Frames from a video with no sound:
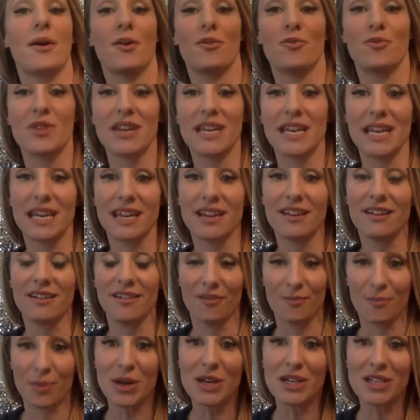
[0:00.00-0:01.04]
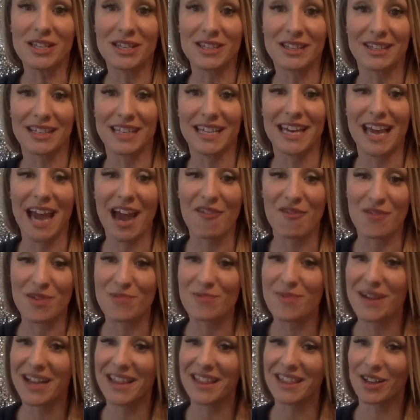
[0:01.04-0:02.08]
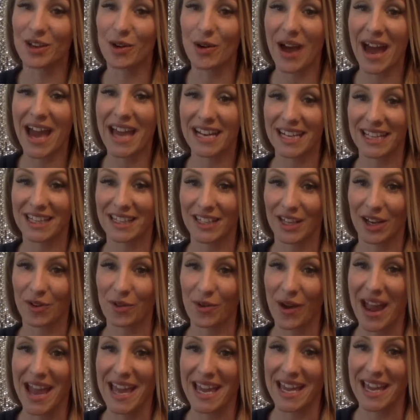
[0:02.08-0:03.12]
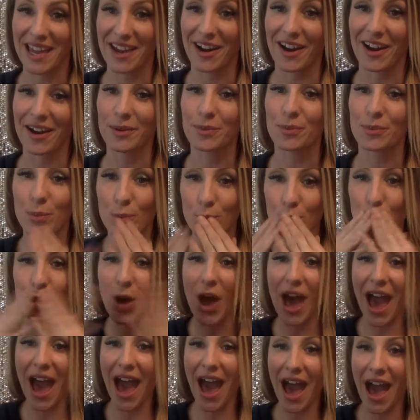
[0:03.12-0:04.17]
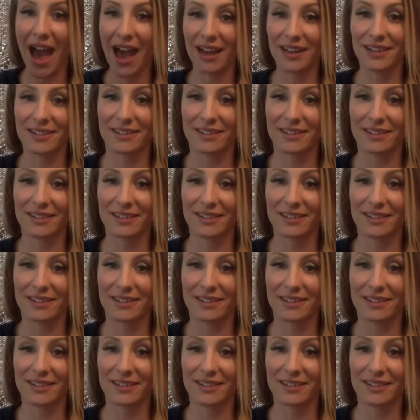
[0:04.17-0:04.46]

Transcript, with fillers: reading personally every month, go ahead and click right here. Mwah!